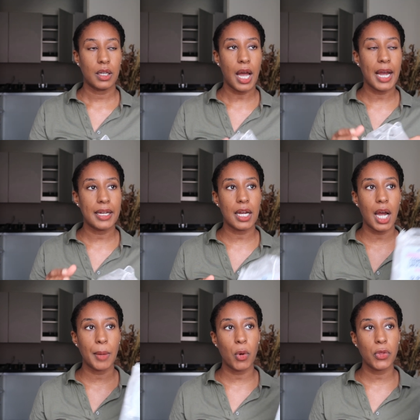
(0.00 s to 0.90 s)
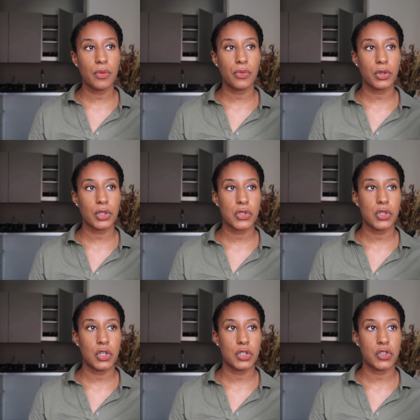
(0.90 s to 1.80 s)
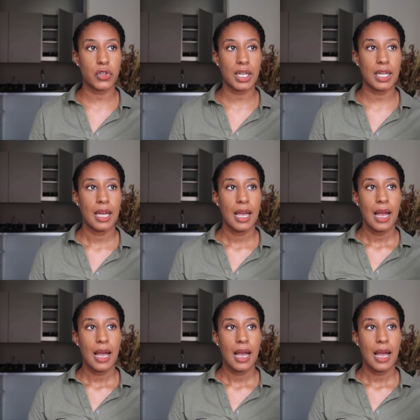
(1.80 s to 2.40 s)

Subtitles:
I bought them for a surgery,